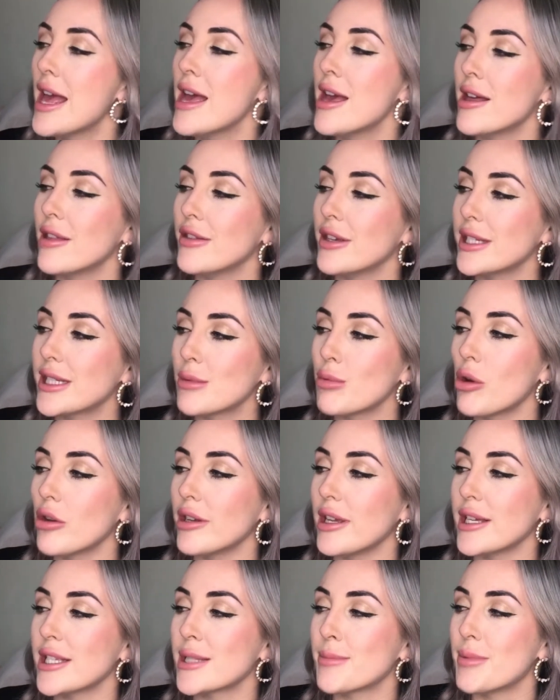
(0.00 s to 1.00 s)
This one
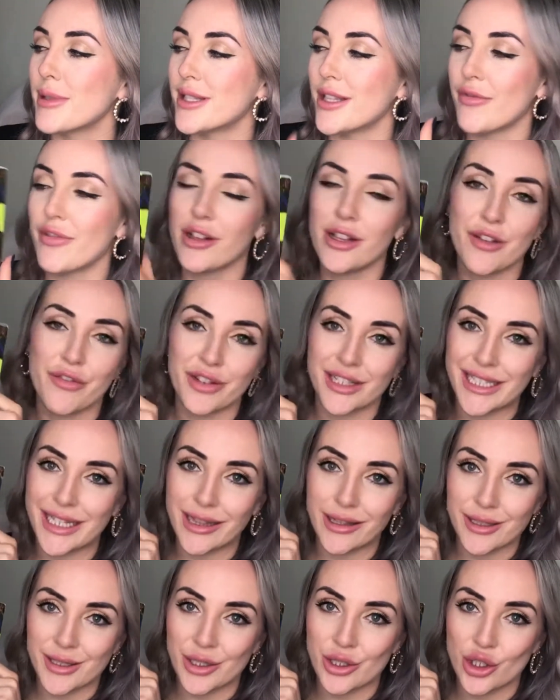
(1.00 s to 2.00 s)
is specifically for
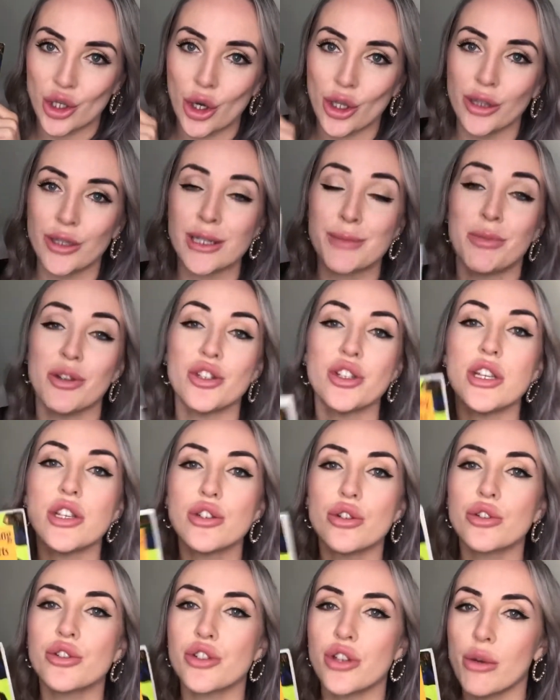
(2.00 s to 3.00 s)
tiddlers and toddlers, but she
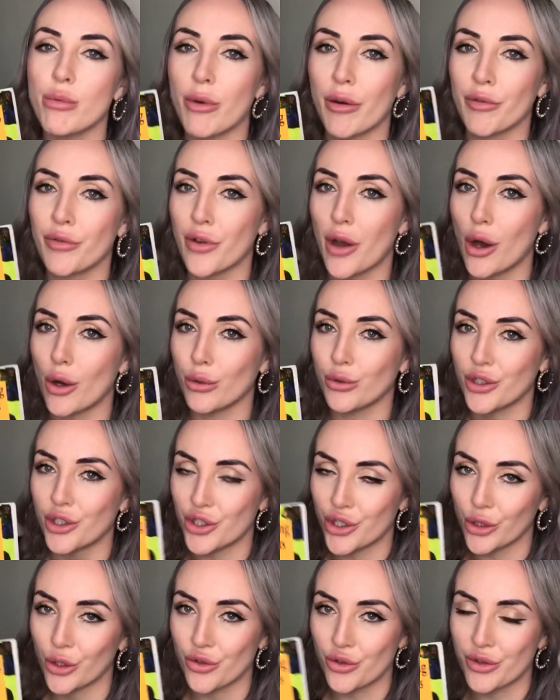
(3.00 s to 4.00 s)
does do one for older
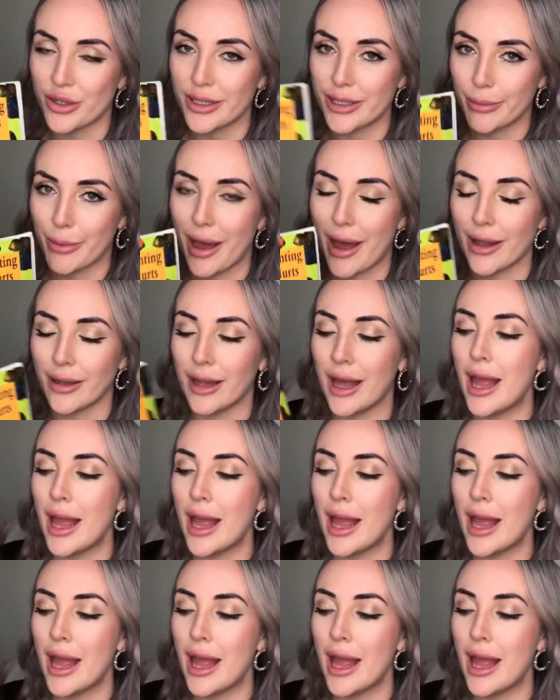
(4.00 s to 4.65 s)
children as well.